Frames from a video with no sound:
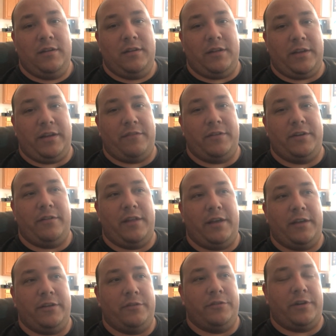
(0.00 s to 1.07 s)
Like, you ever do that?
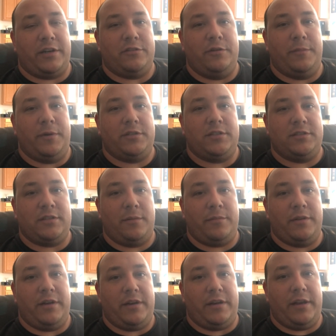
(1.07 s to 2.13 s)
You drink too much of
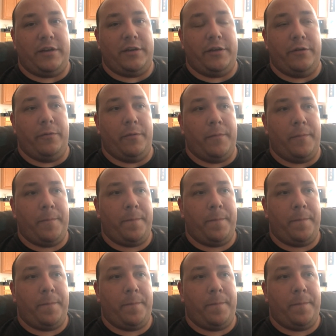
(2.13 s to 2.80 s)
something and then you